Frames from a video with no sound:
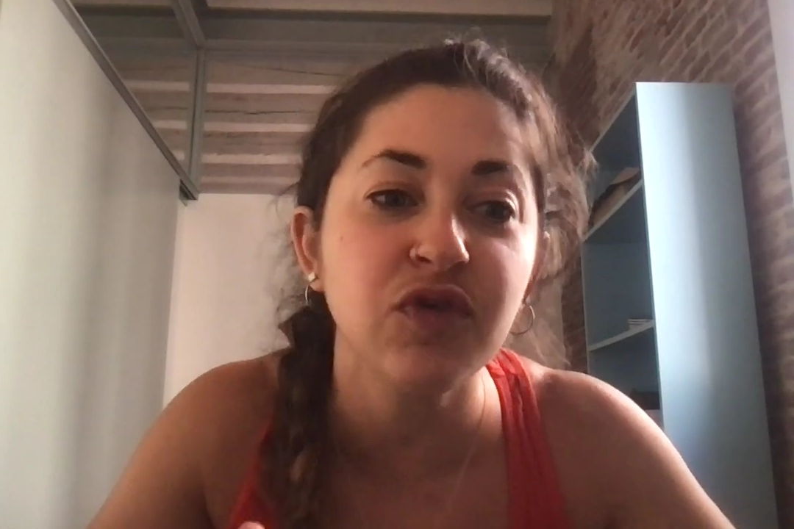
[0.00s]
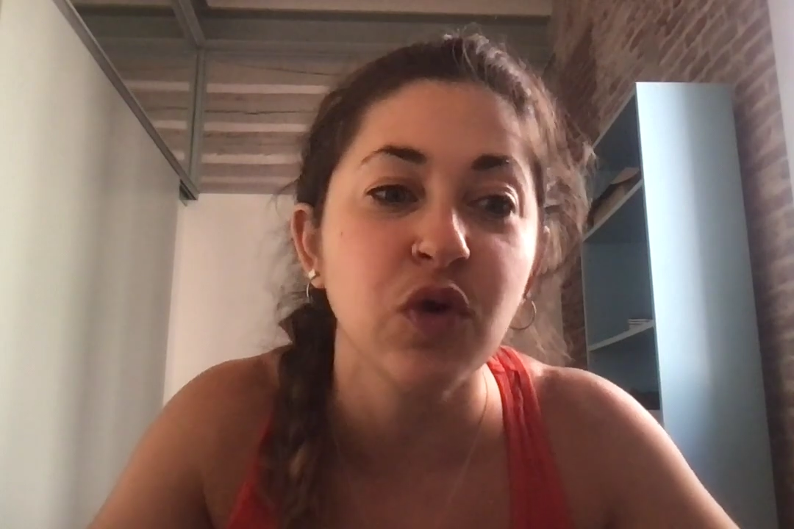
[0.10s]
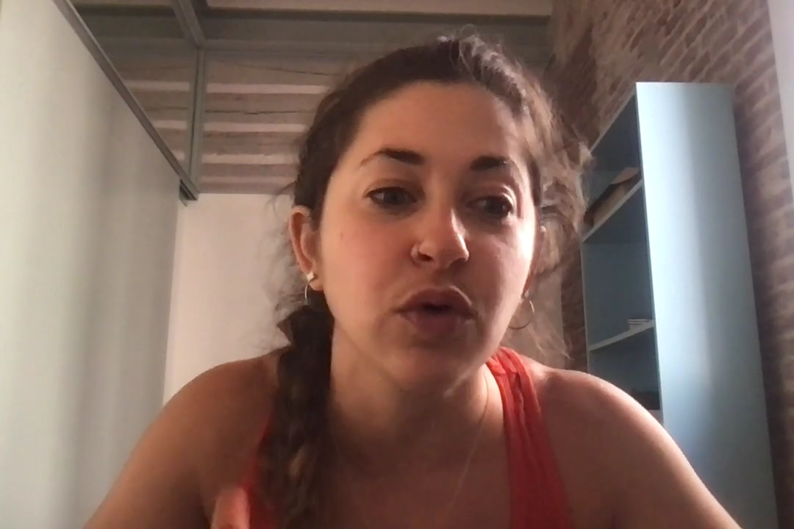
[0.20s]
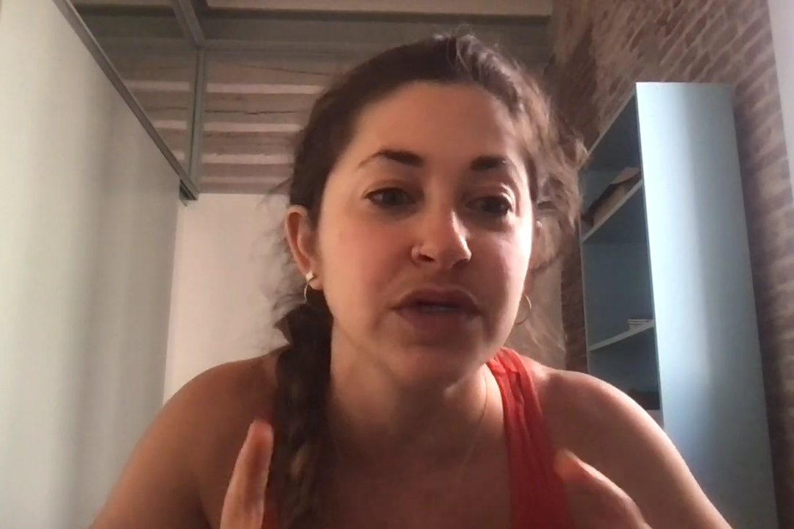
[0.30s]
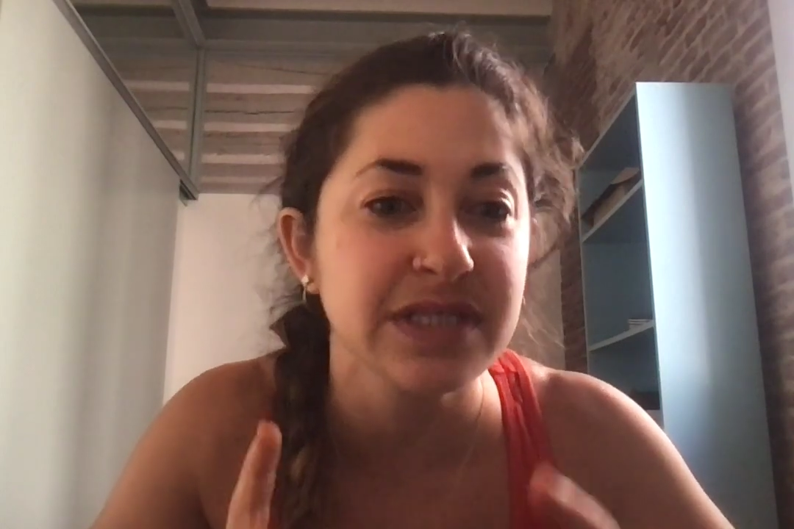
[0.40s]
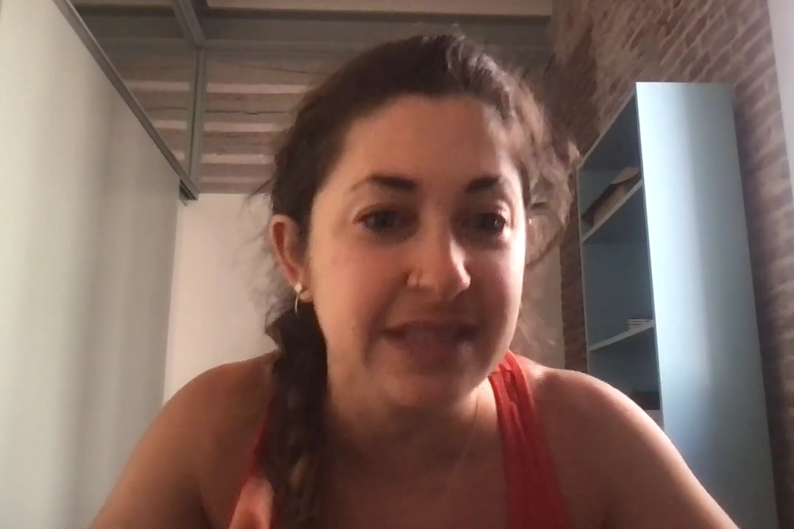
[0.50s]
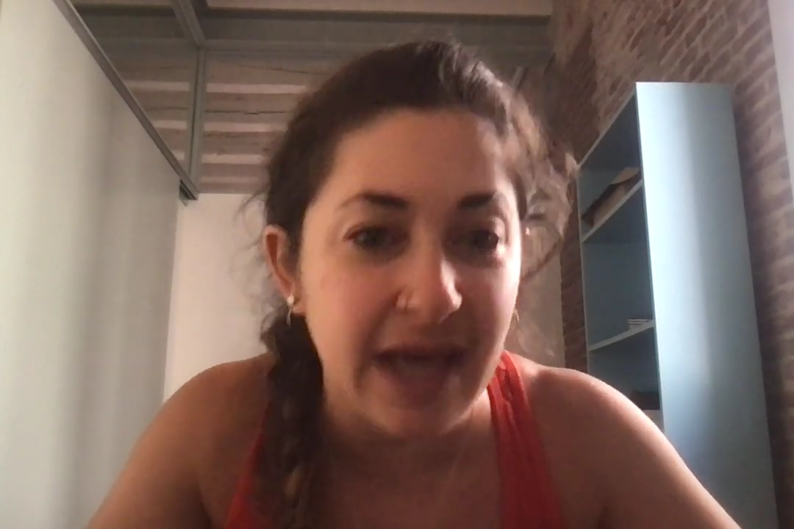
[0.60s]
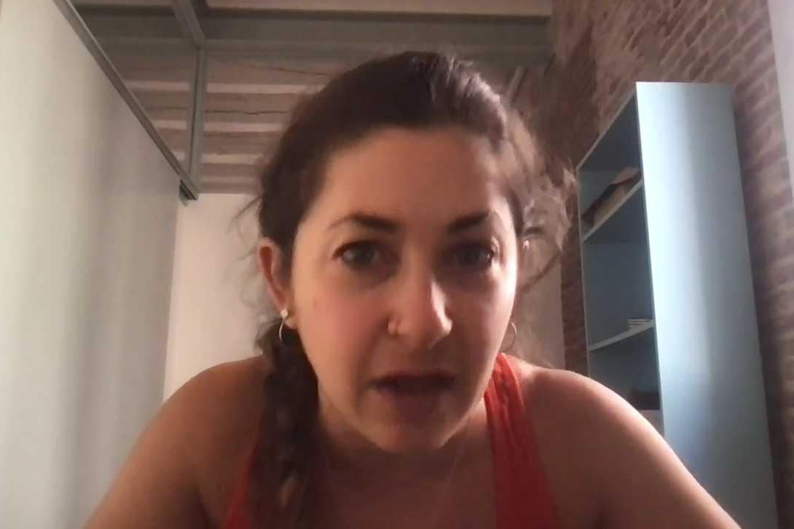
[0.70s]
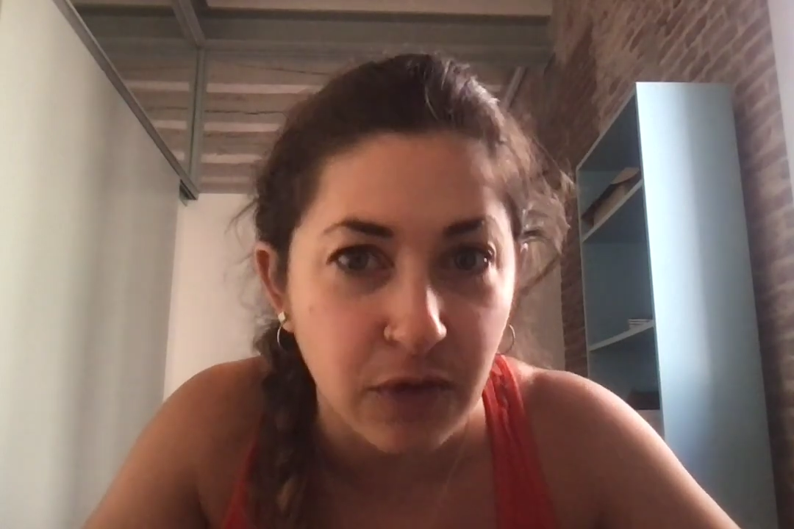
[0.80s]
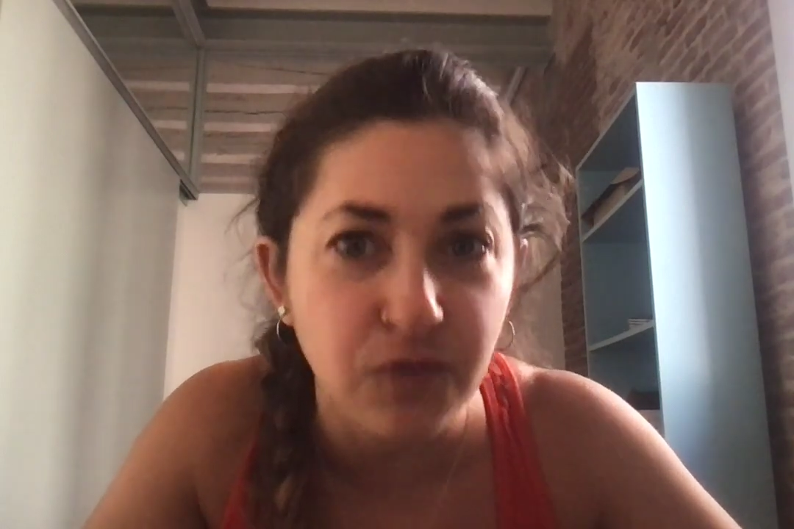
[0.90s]

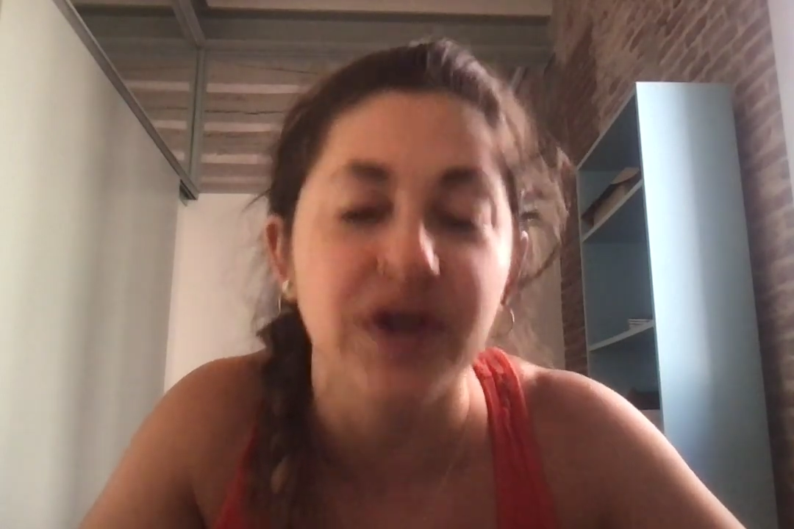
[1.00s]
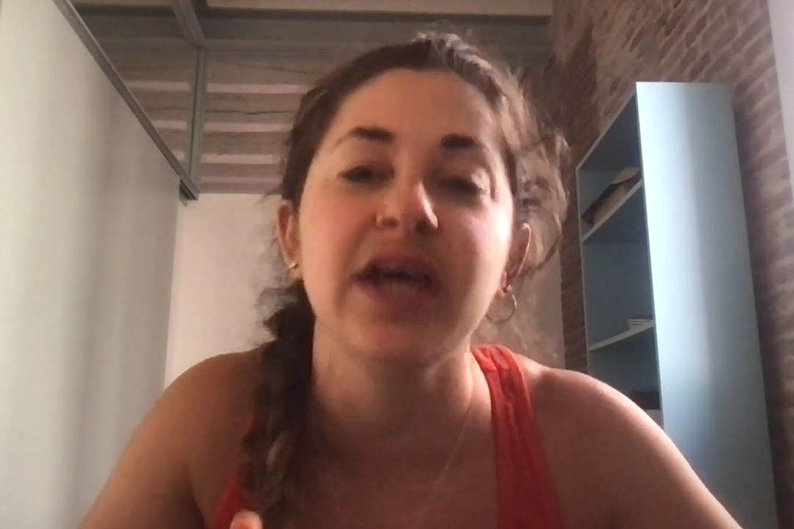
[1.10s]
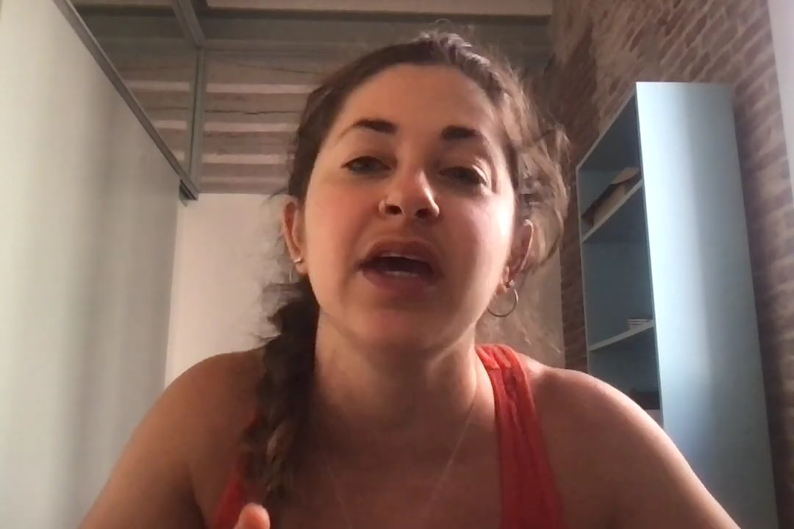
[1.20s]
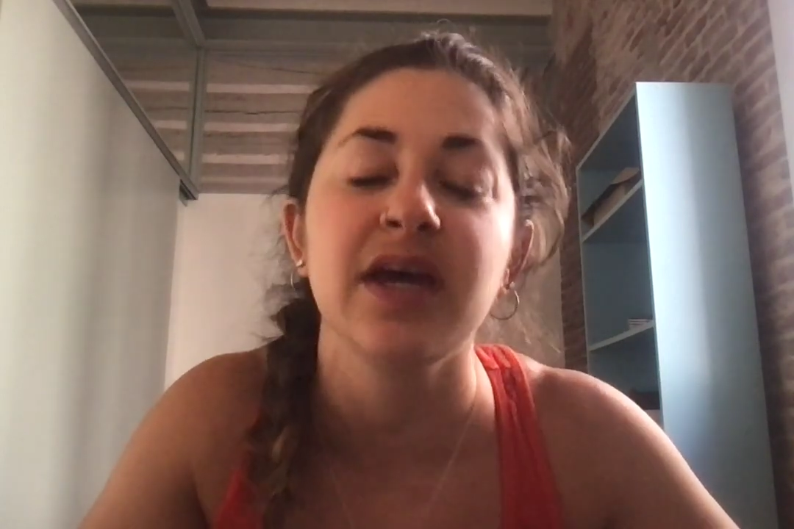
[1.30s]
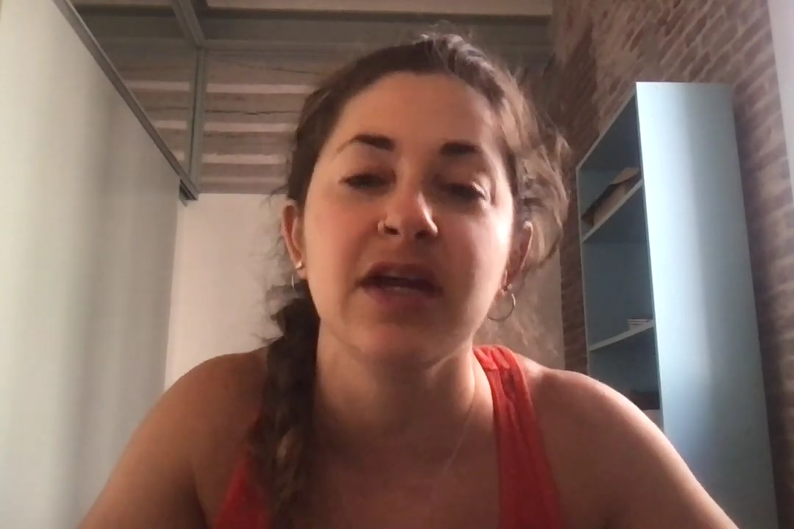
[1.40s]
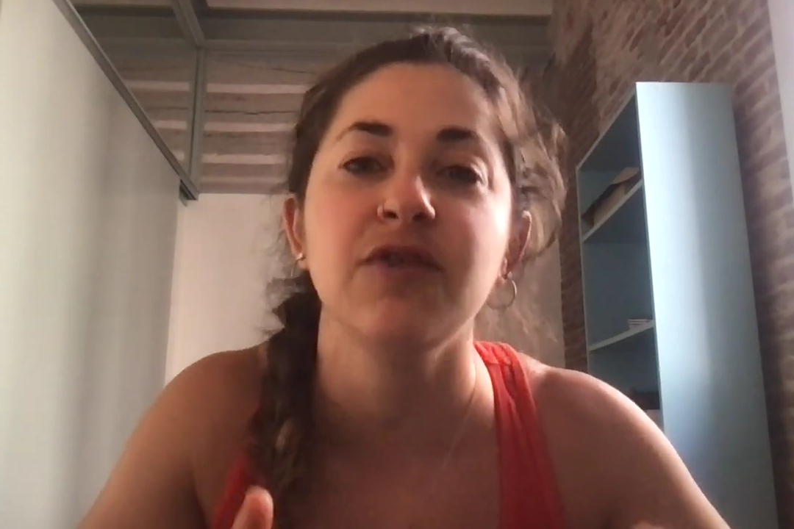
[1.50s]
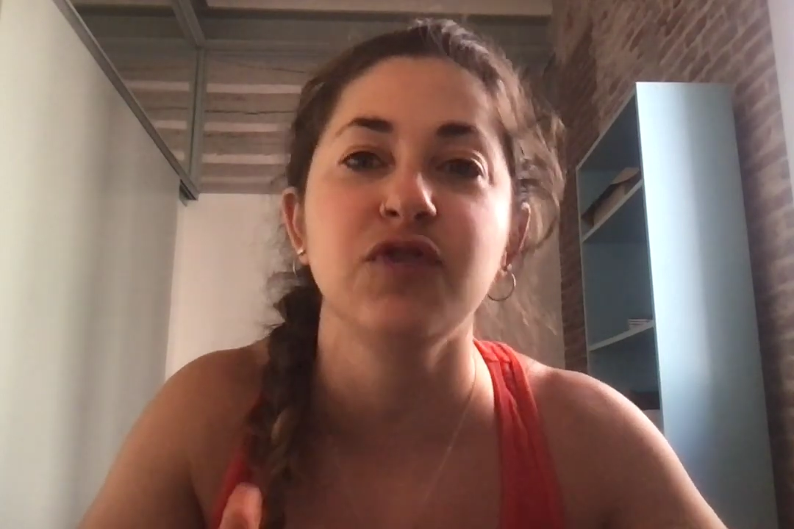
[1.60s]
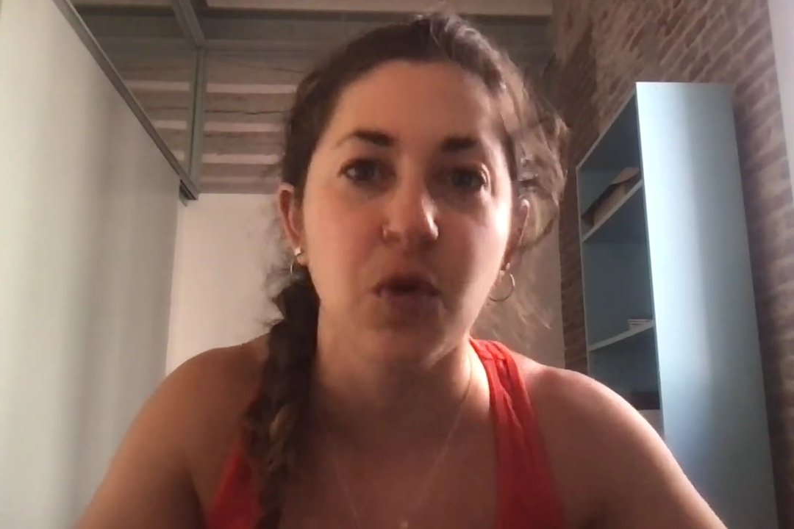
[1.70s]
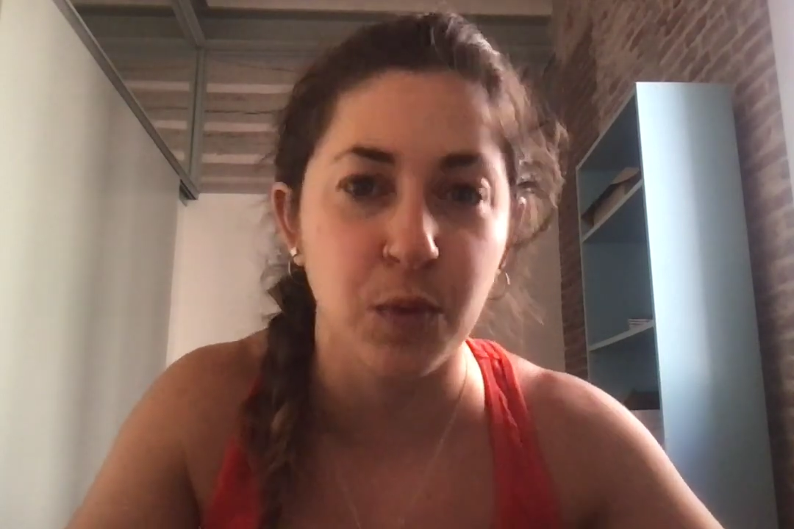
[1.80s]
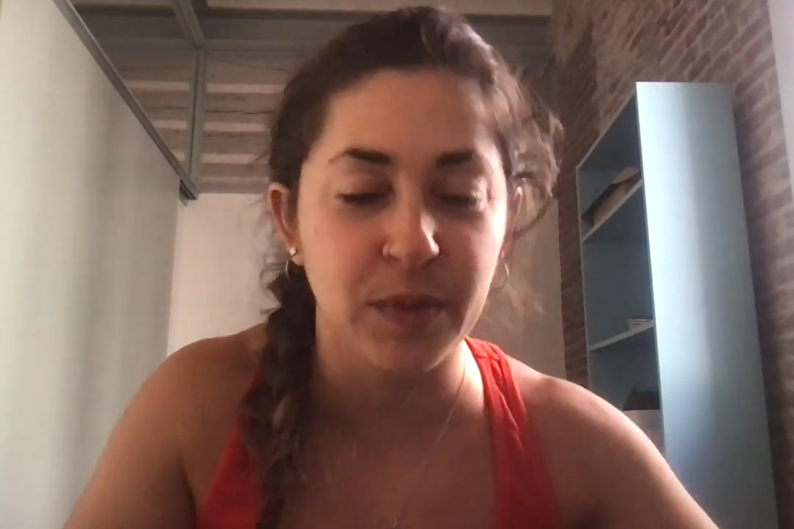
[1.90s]
yourself a hit of
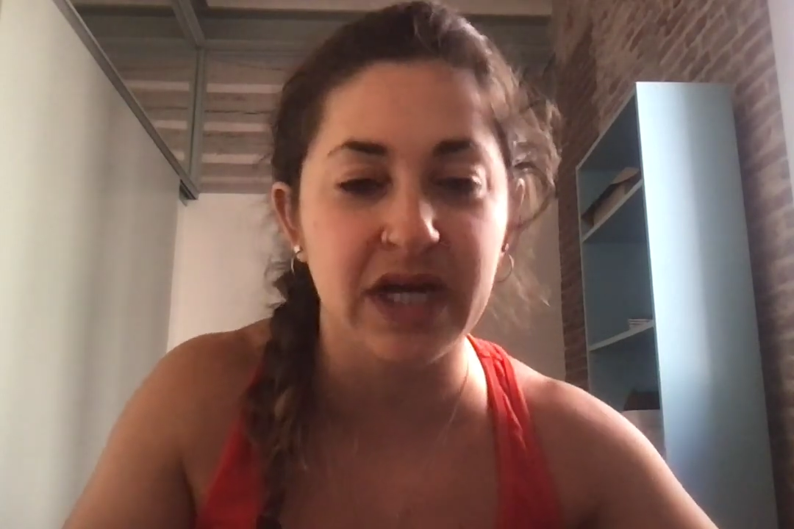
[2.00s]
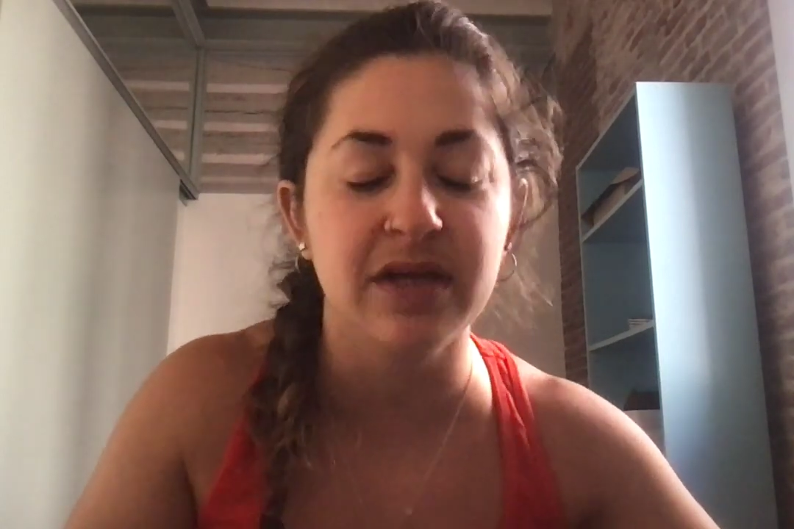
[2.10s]
dopamine.